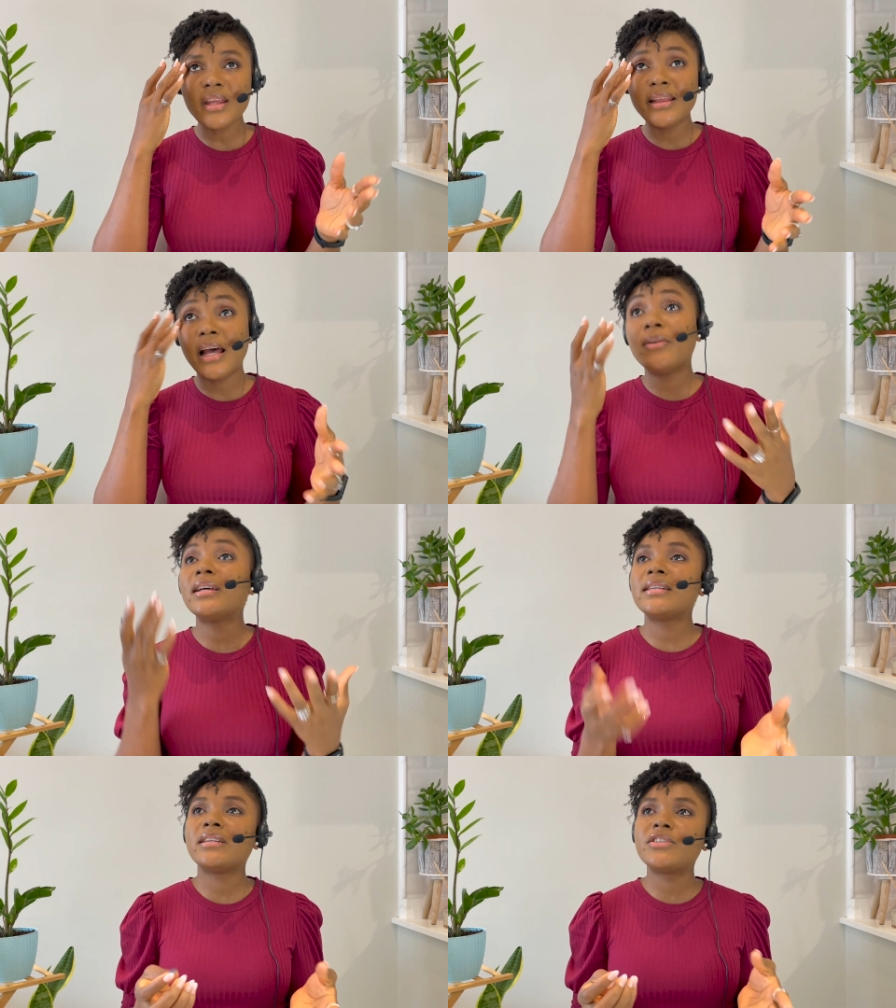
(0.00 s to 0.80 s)
Now,
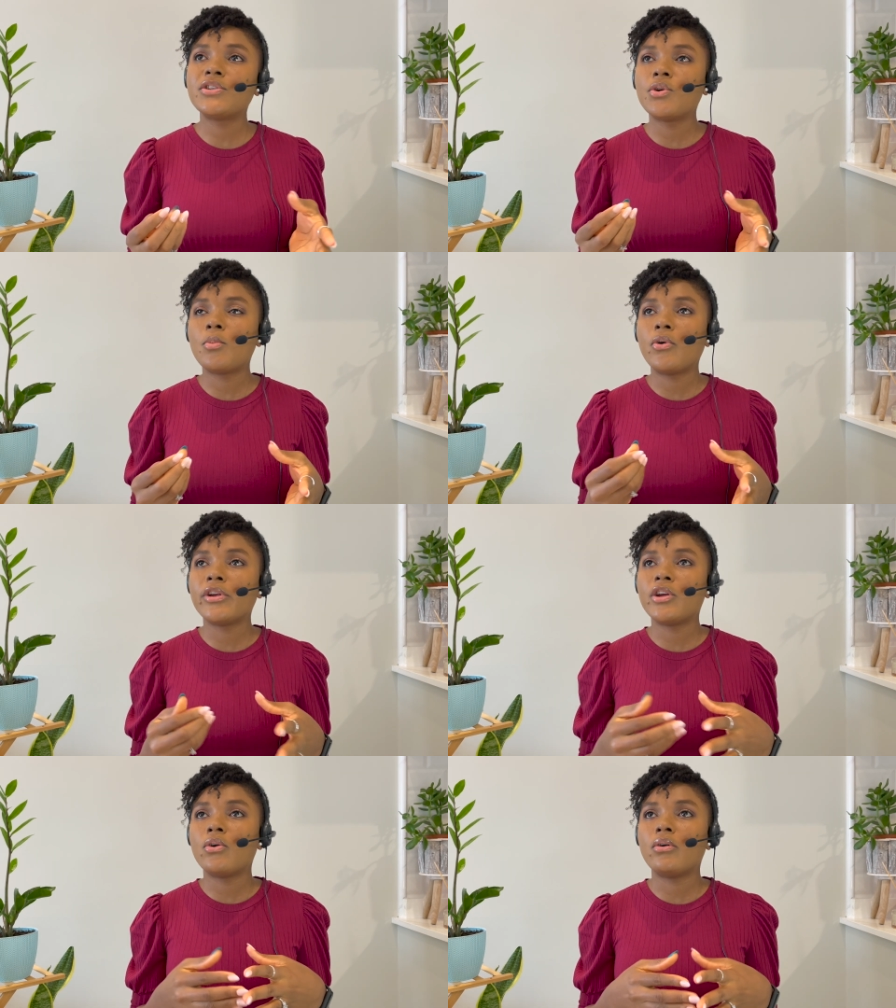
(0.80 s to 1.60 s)
let's assume on
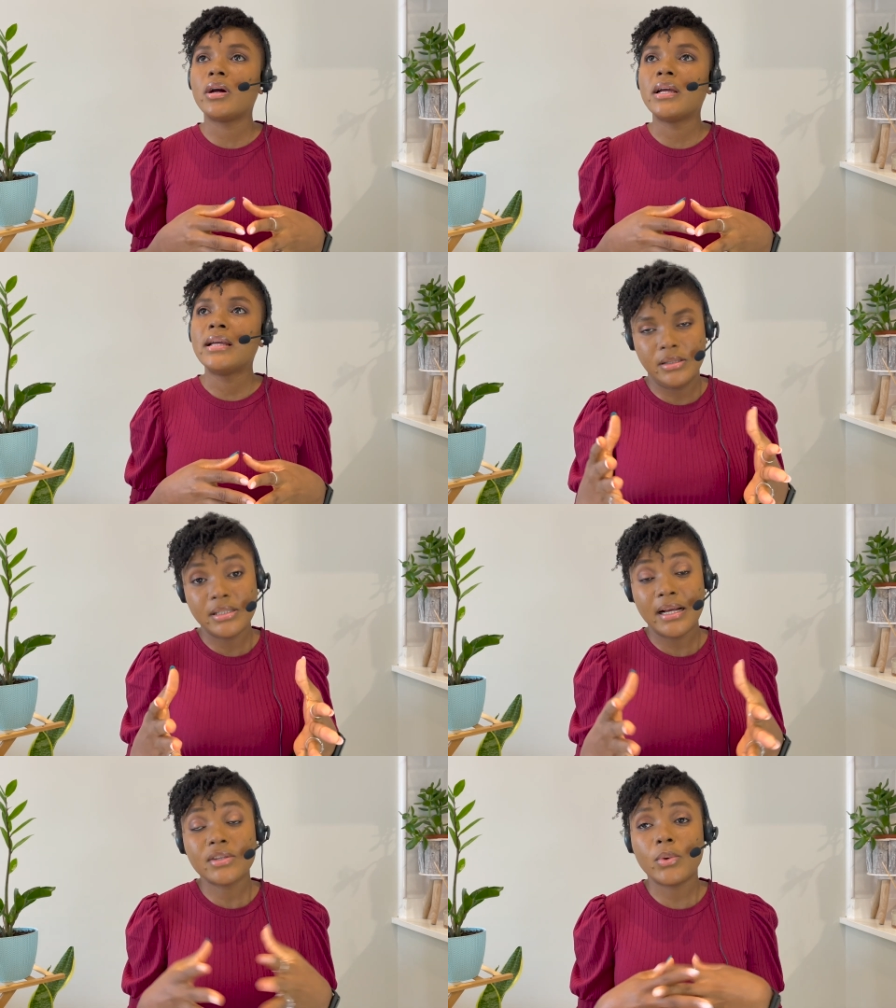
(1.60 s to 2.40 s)
your
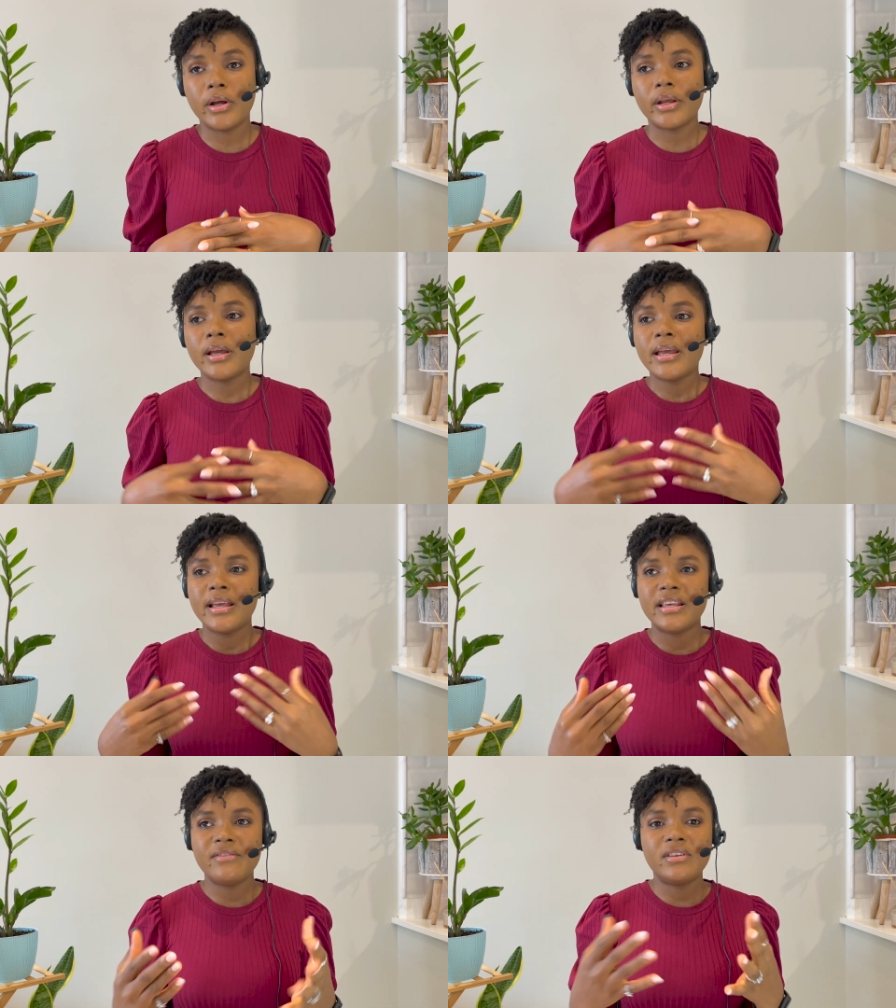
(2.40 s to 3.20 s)
task one,
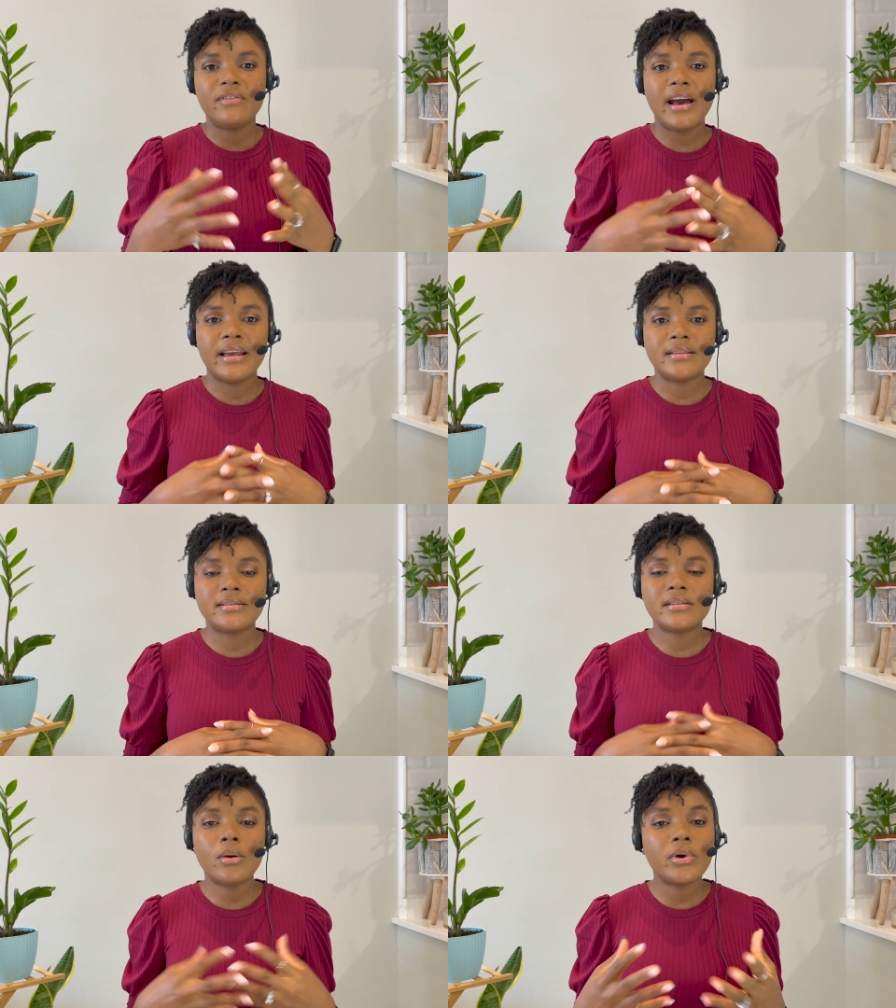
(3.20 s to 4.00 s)
give
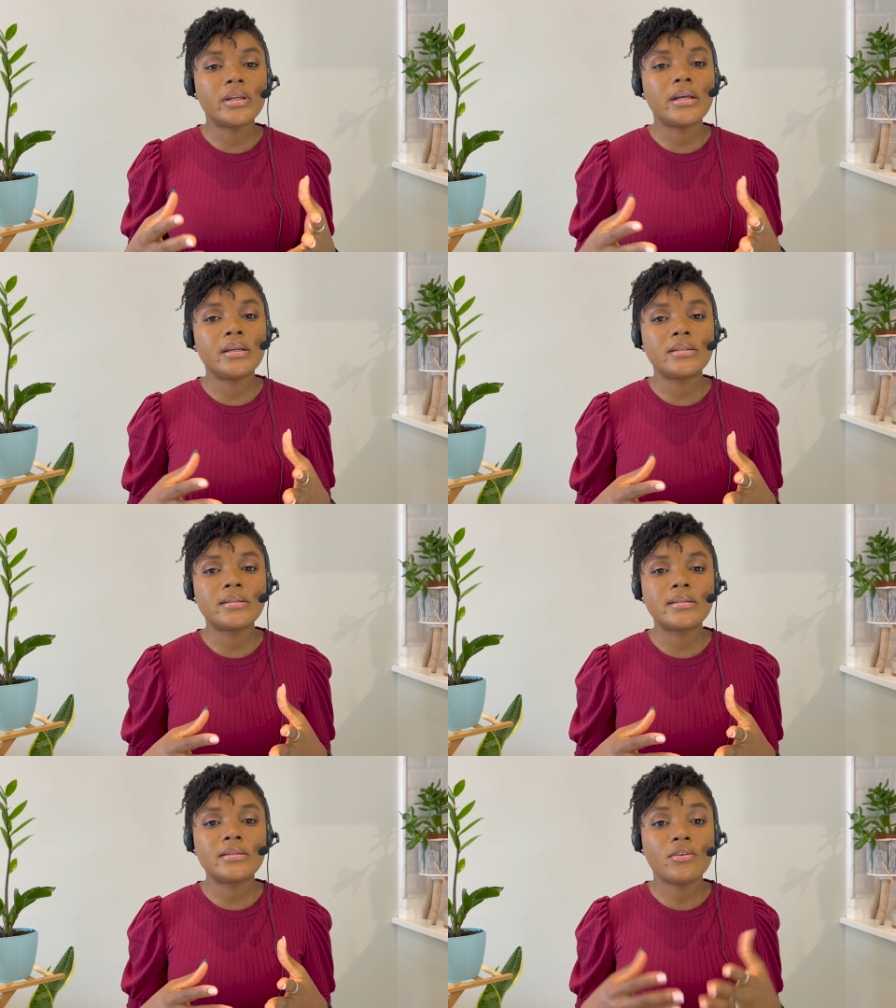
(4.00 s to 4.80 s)
advice.
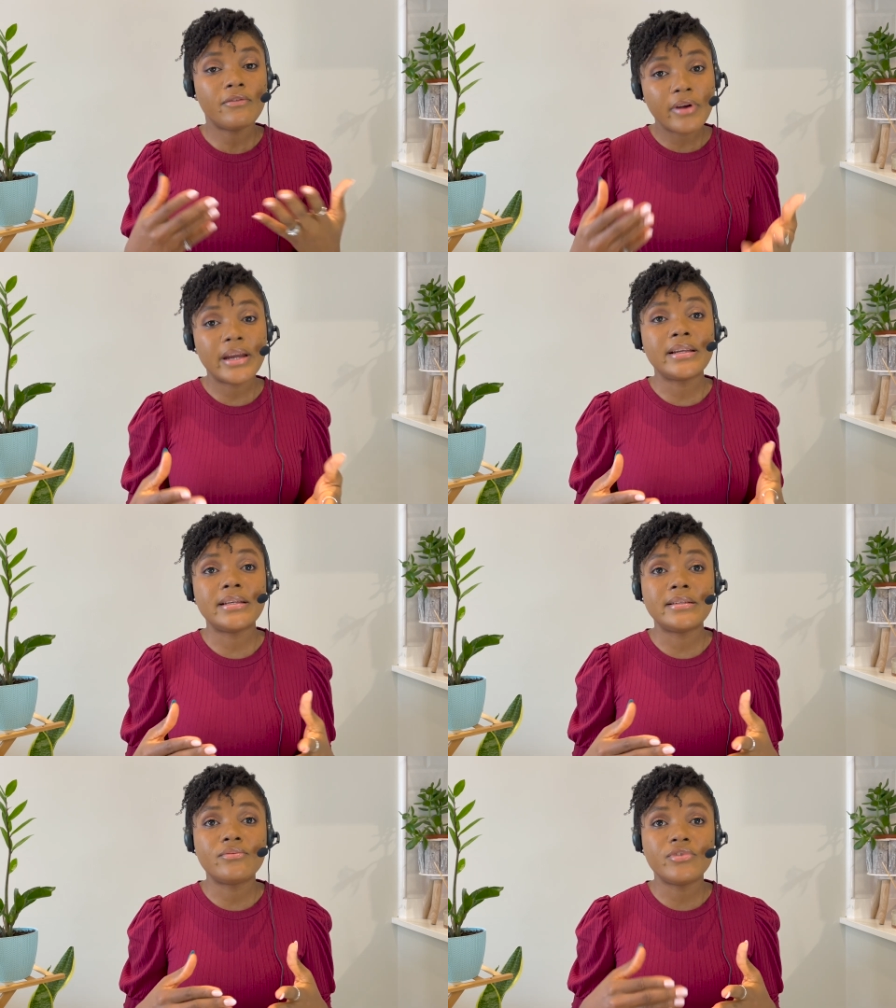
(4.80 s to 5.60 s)
Your friend
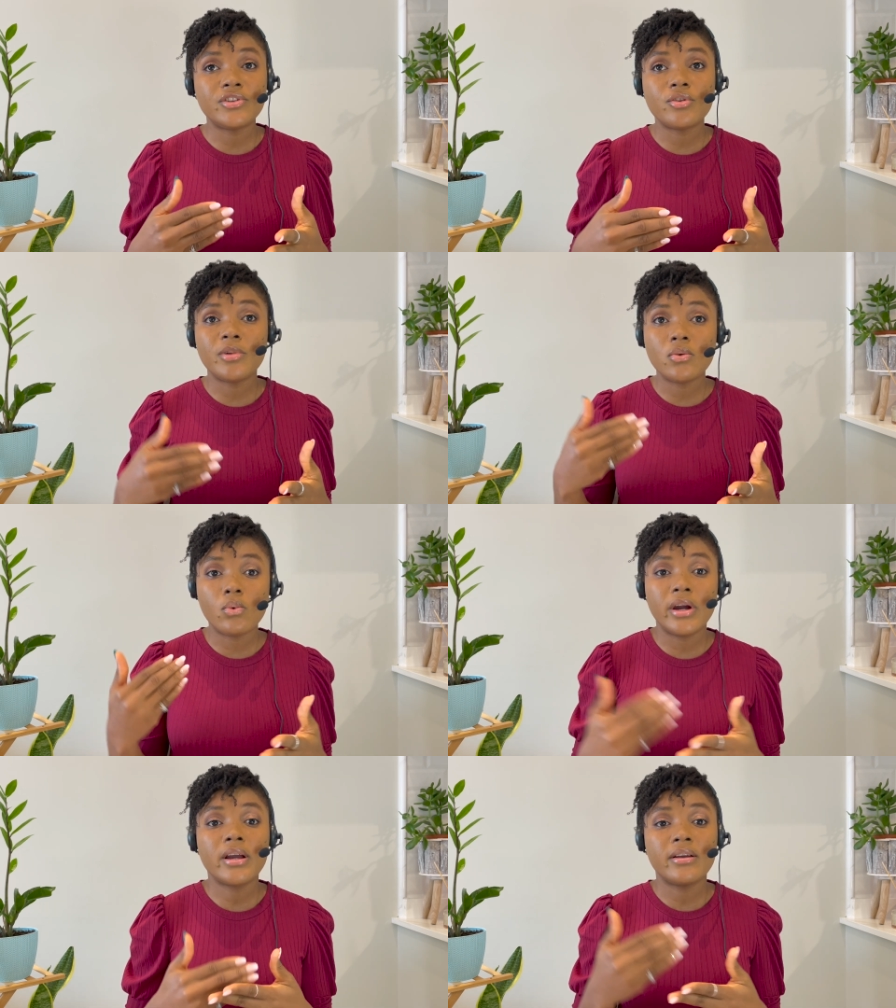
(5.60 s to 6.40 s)
is resuming
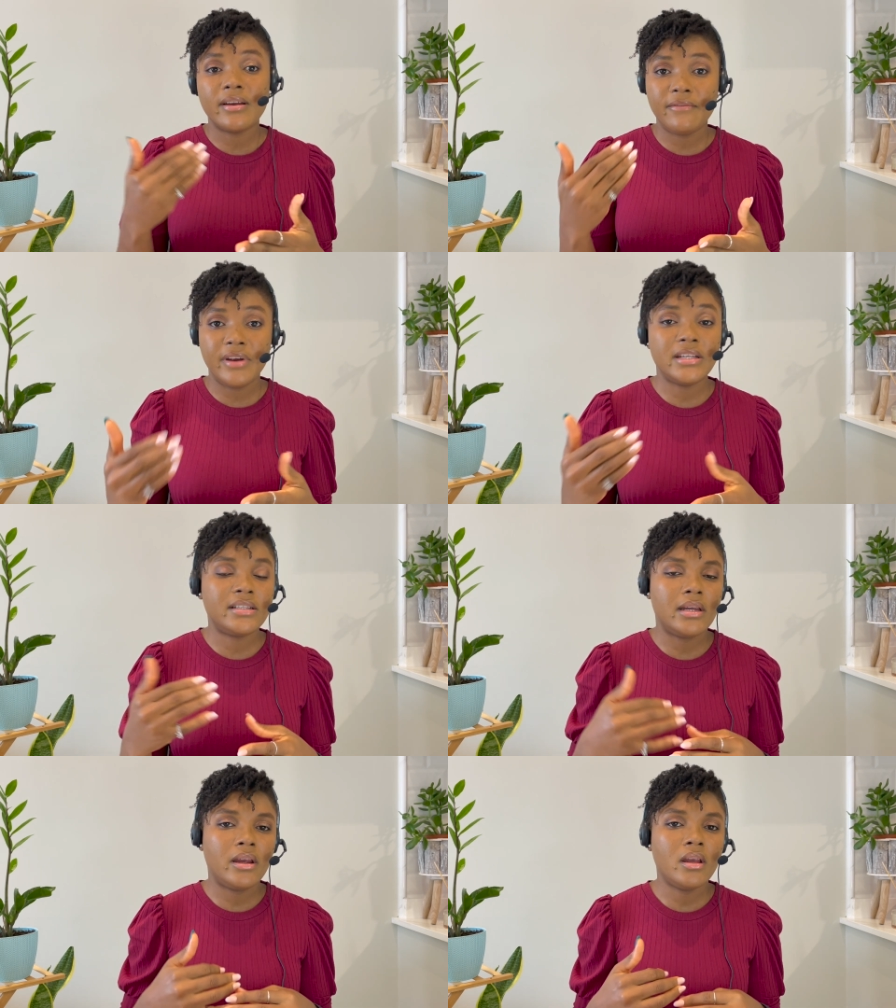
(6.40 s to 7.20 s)
work on her first
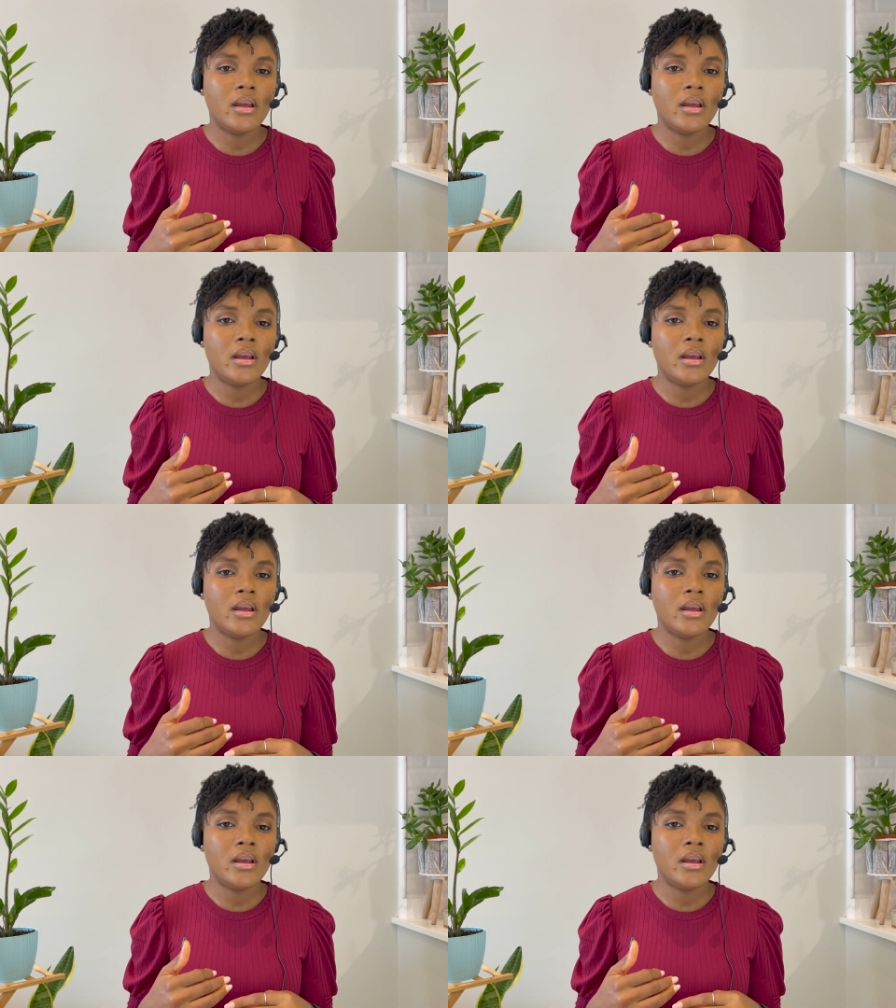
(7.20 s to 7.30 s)
day.